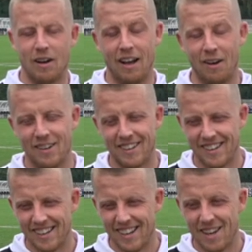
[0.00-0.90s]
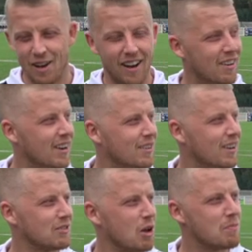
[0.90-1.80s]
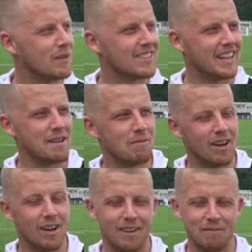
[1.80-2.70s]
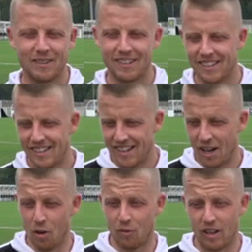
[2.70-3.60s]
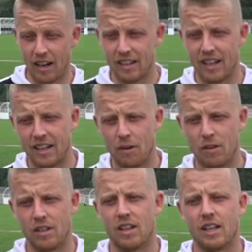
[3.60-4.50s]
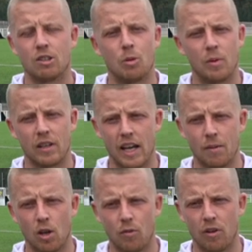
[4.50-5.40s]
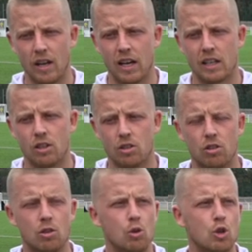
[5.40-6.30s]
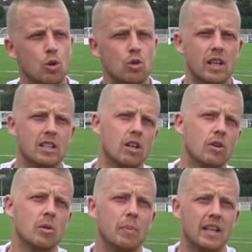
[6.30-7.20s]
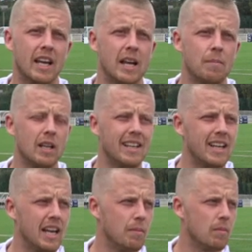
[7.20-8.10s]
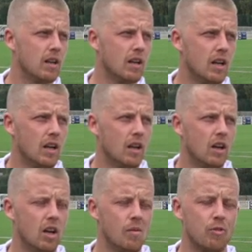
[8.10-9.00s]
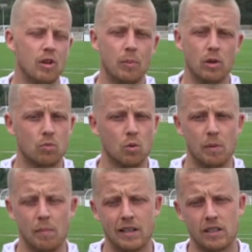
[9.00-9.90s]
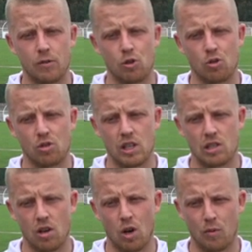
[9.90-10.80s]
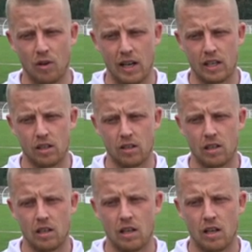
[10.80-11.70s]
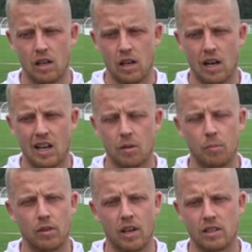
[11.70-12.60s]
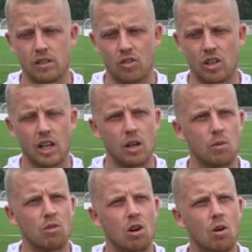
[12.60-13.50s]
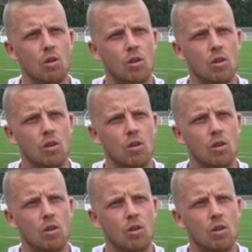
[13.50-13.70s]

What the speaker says: Well, I was hoping today, but... hopefully I get one in the next couple of games. Hopefully I can do Tuesday because I know it's a big game, league game. 3 points will be massive Tuesday, so hopefully I can put the icing on the cake with a goal.